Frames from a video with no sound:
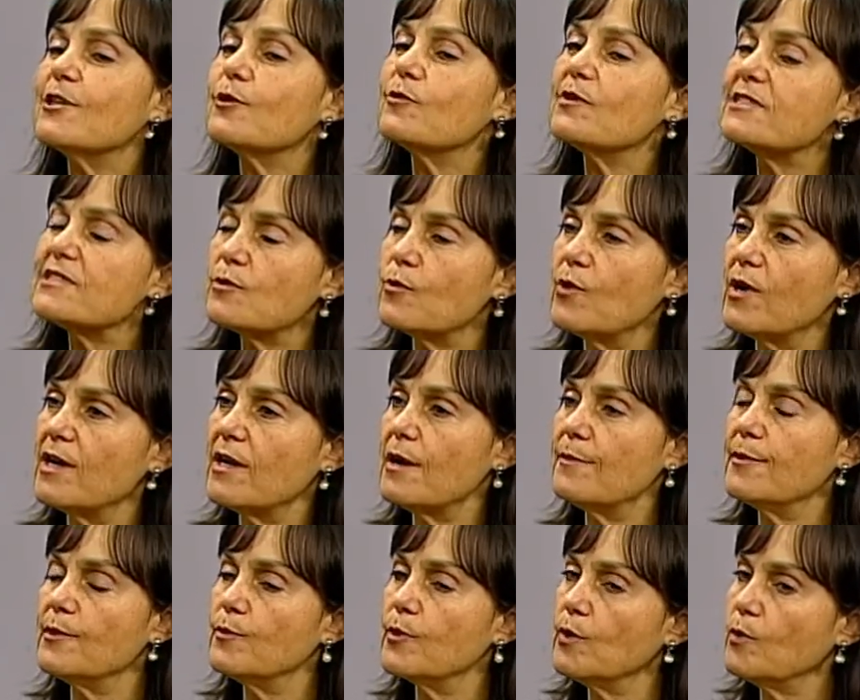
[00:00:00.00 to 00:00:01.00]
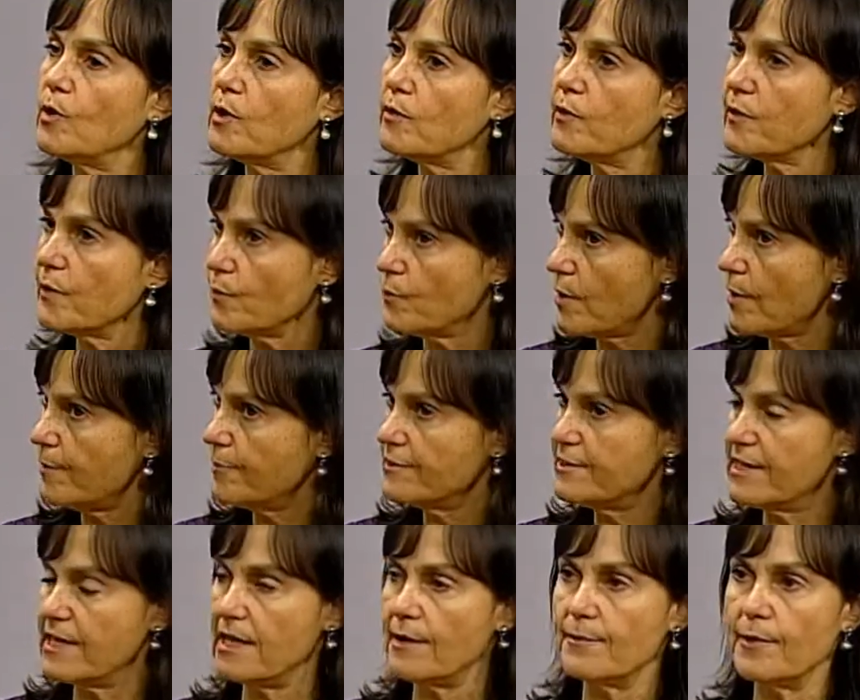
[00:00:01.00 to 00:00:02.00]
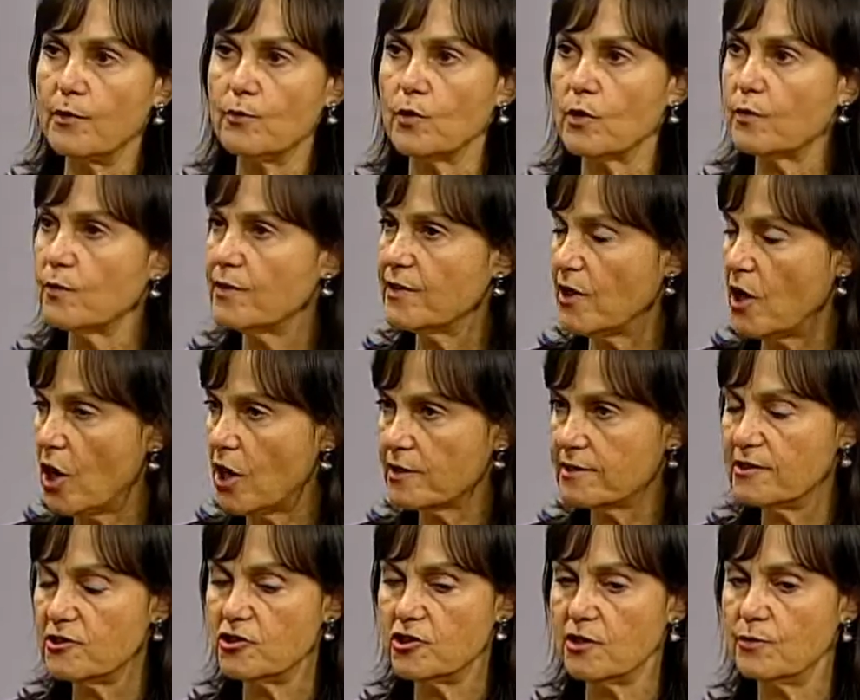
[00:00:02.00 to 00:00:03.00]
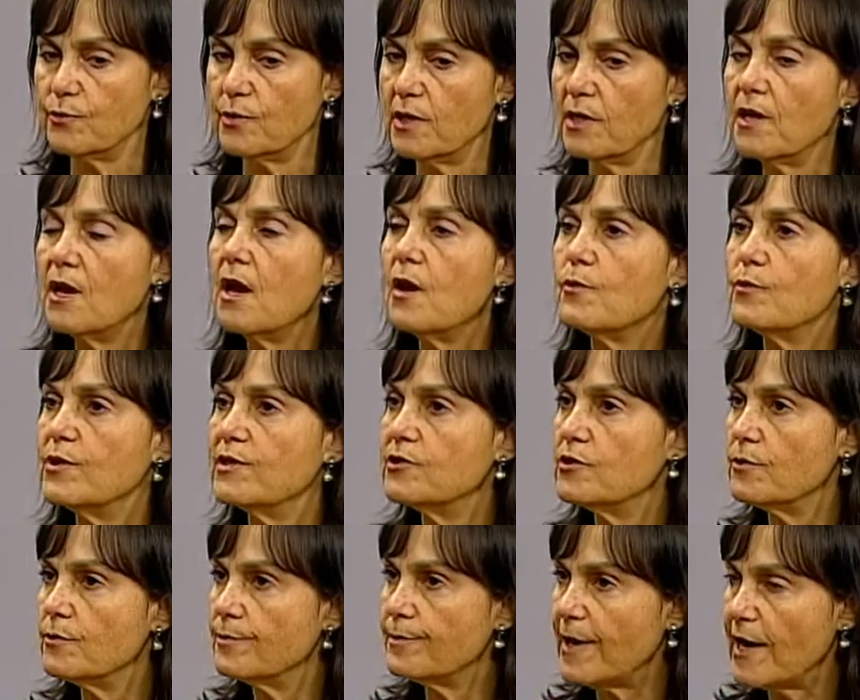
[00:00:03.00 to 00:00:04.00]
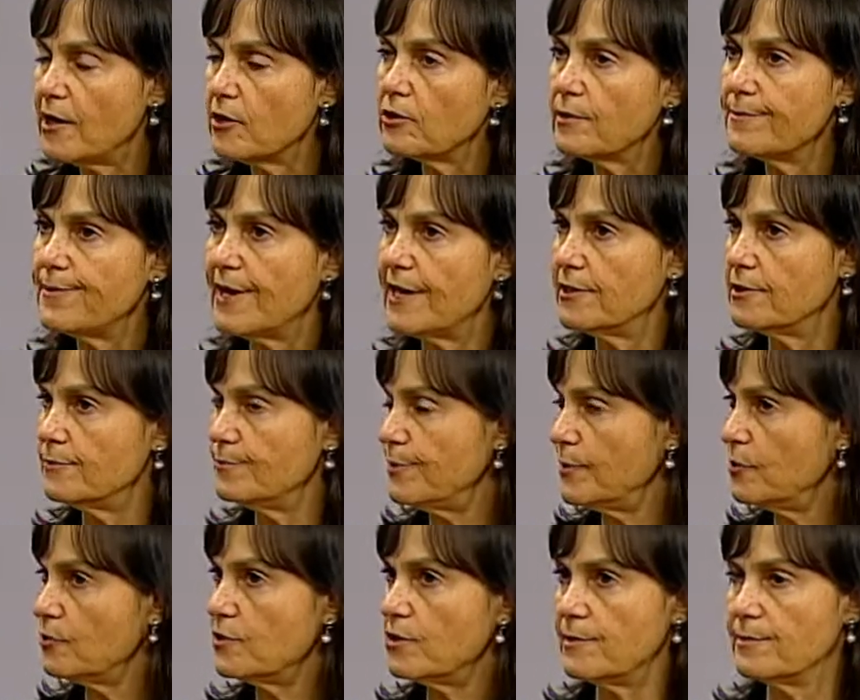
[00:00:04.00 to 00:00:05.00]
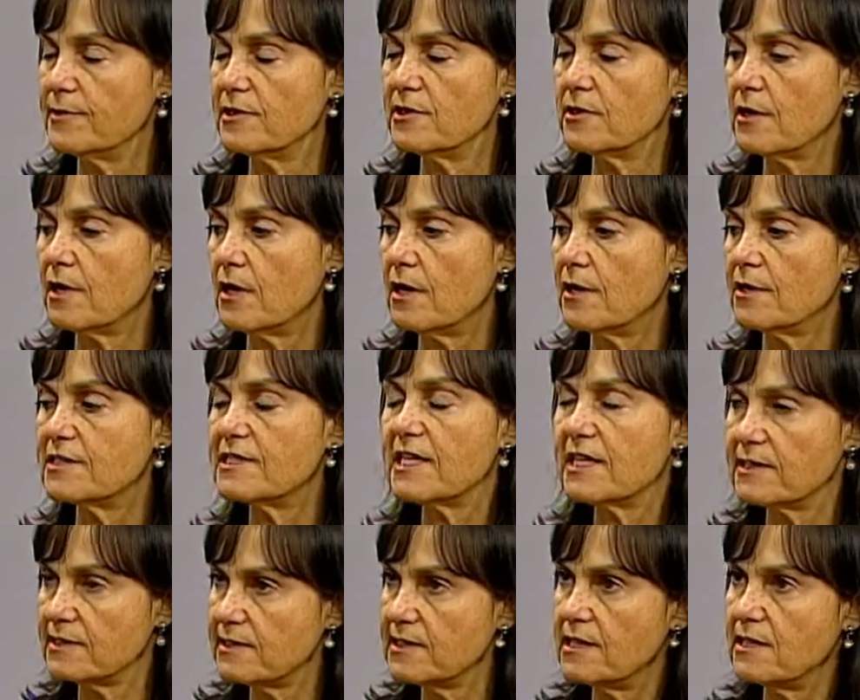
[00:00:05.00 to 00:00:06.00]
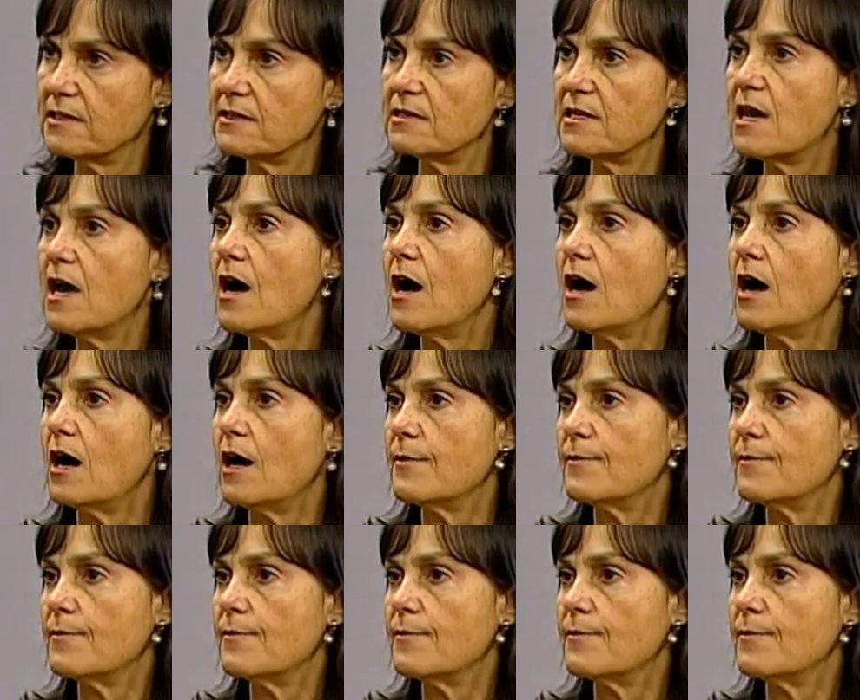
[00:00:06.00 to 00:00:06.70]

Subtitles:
But there is a way. I mean, we work with a rubber dam, I work with oxygen, we do biocompatibility testings.